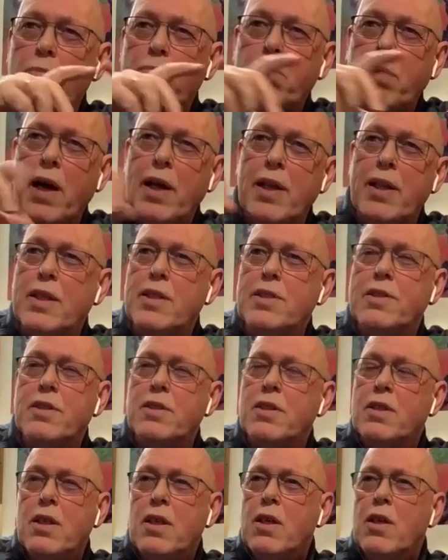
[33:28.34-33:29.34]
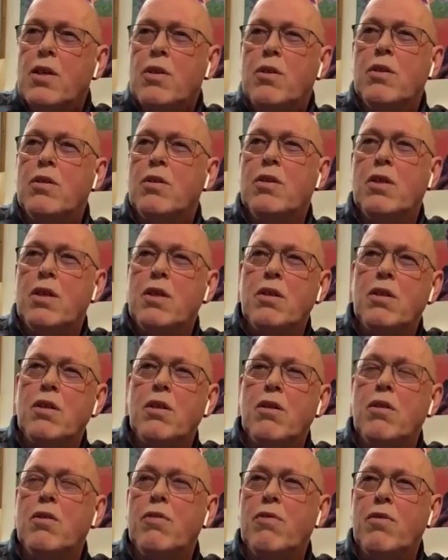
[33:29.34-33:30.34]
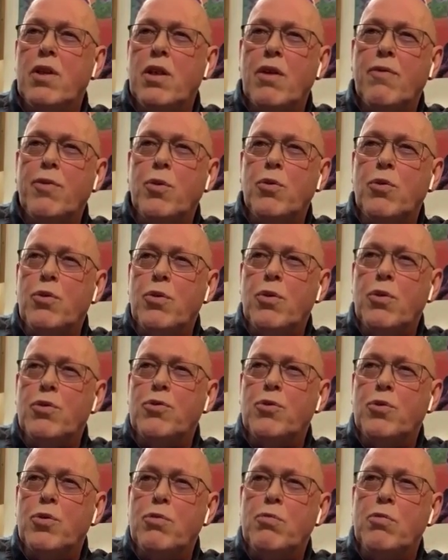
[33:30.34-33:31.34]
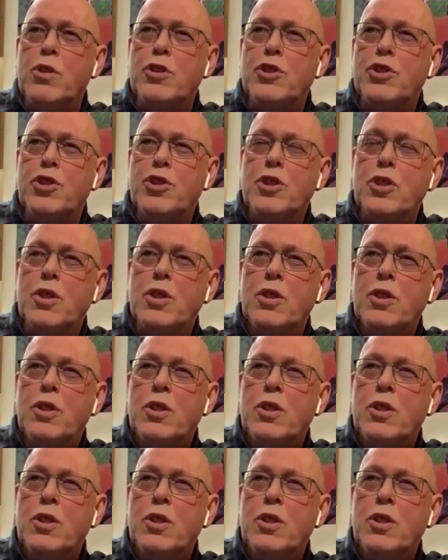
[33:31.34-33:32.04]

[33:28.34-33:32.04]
uh, panels. If you use too much